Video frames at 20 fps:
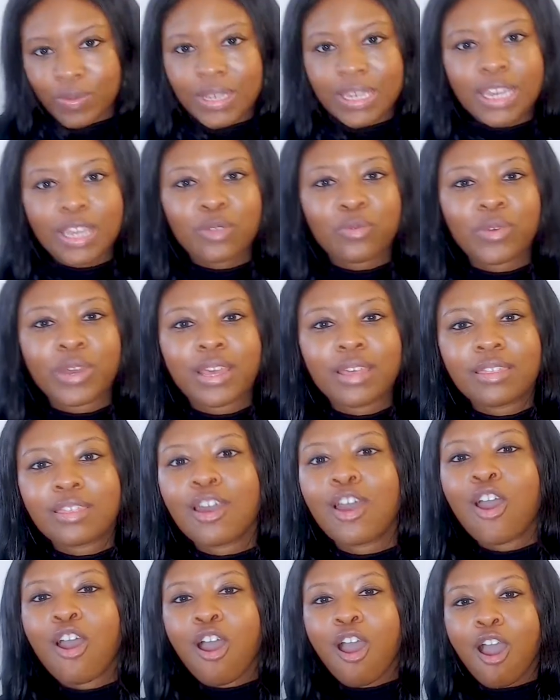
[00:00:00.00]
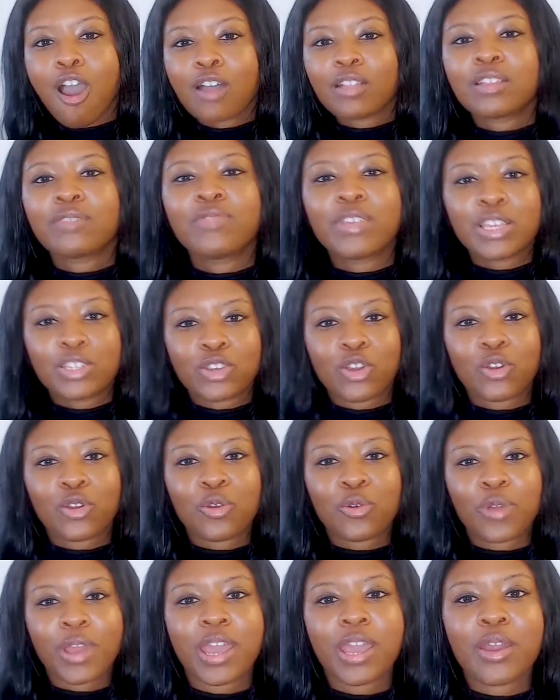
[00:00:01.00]
with, all of these are
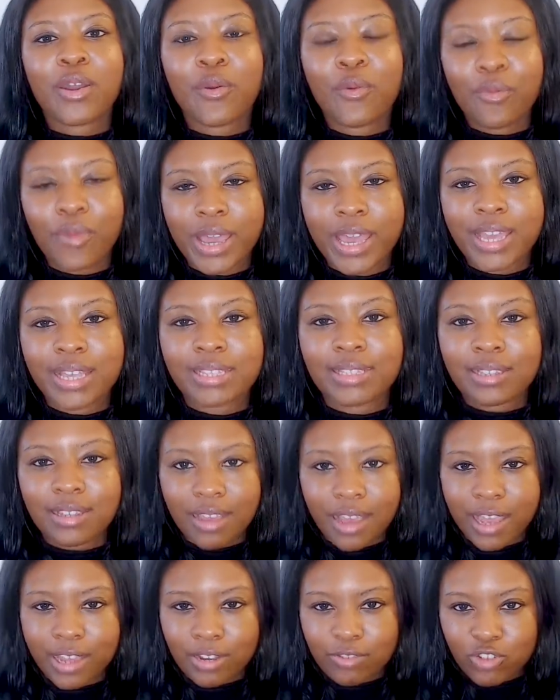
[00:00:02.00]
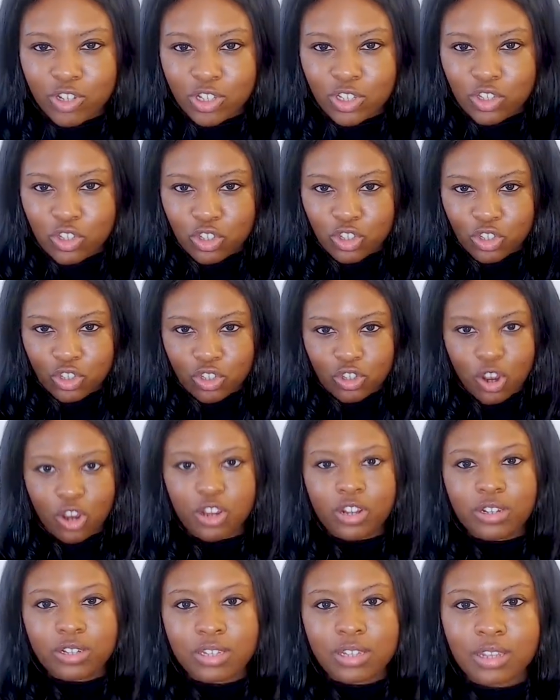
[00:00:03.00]
great ways to kind of just
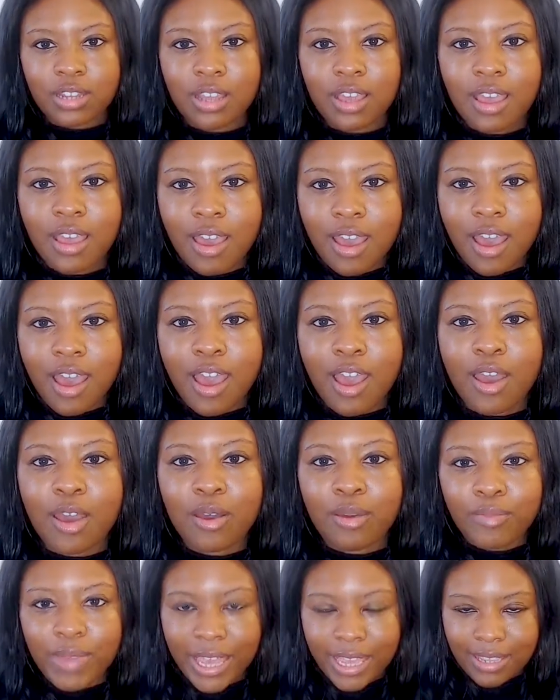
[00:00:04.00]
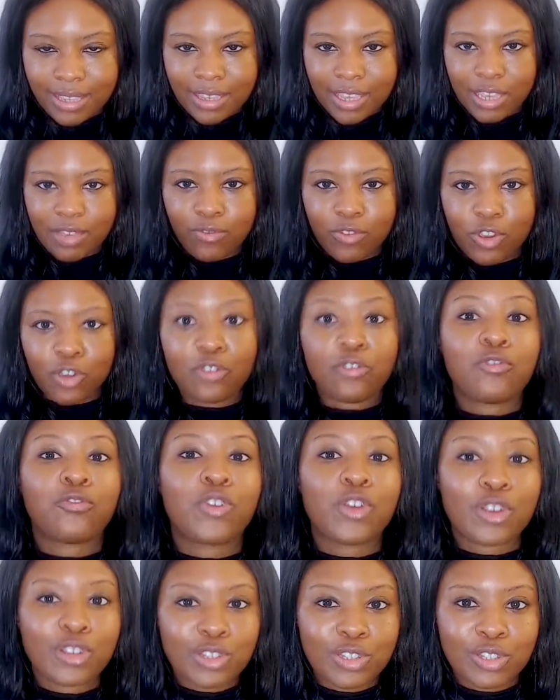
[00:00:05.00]
start and give your
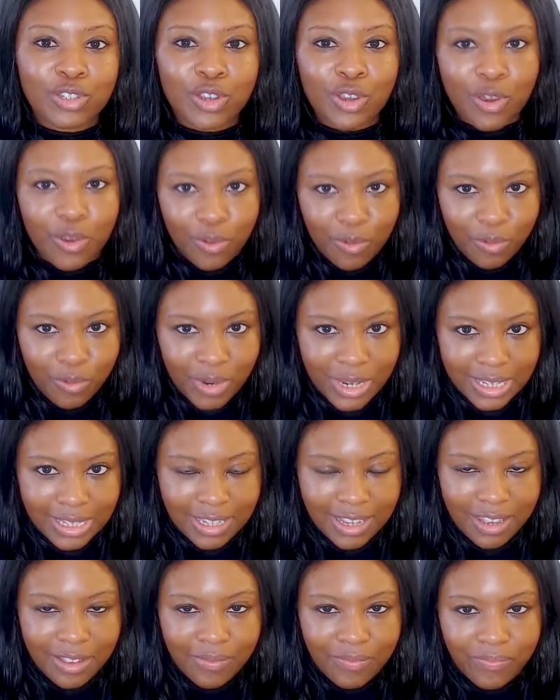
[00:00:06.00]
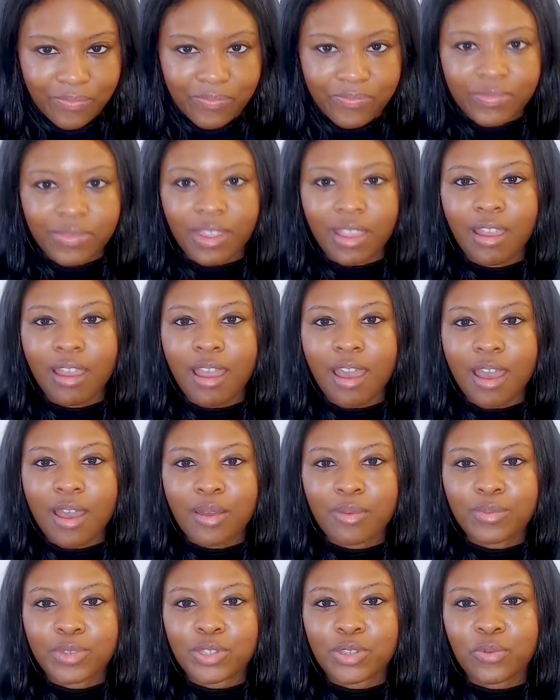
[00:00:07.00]
first reason.
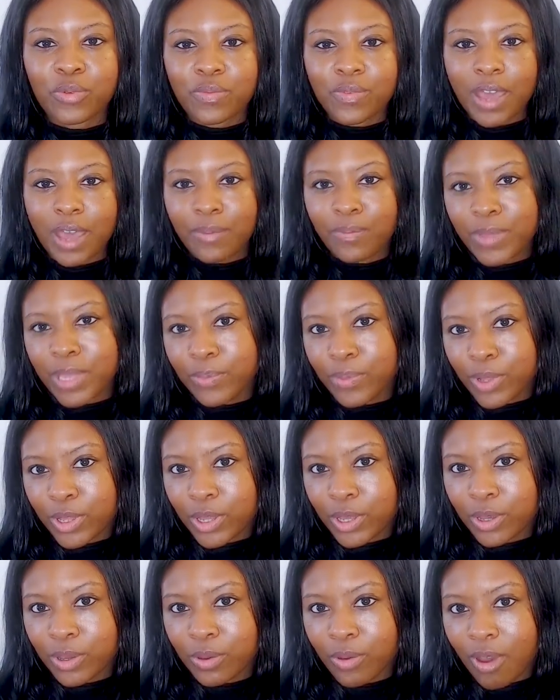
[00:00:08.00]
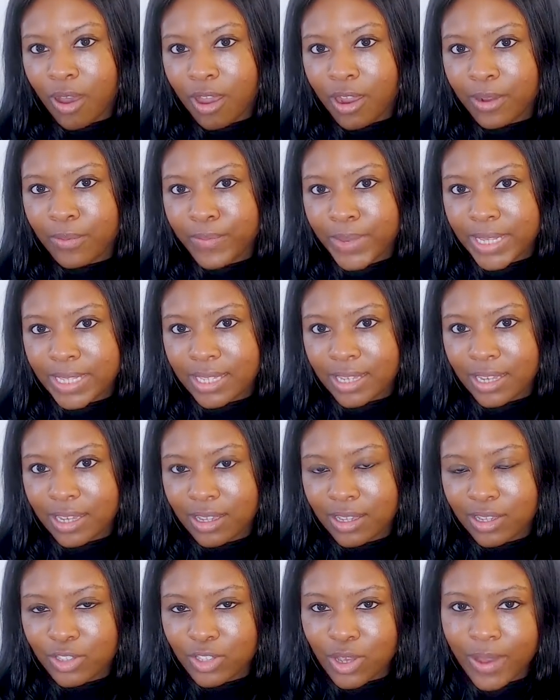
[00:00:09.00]
So we've got people who are busy.
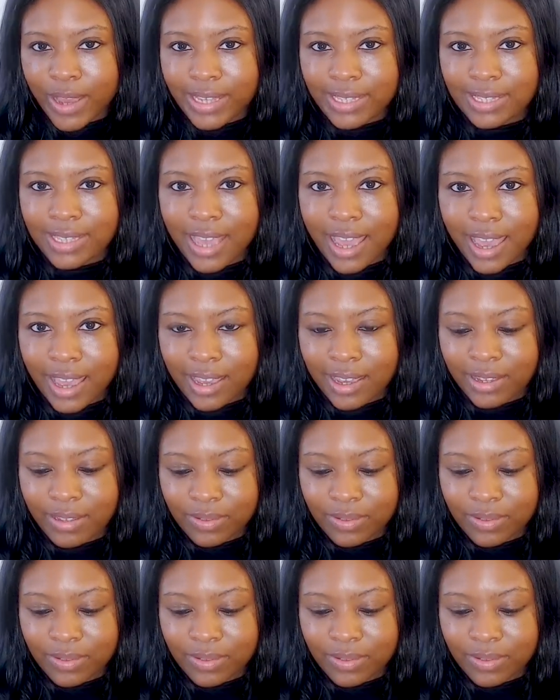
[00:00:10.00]
So I say,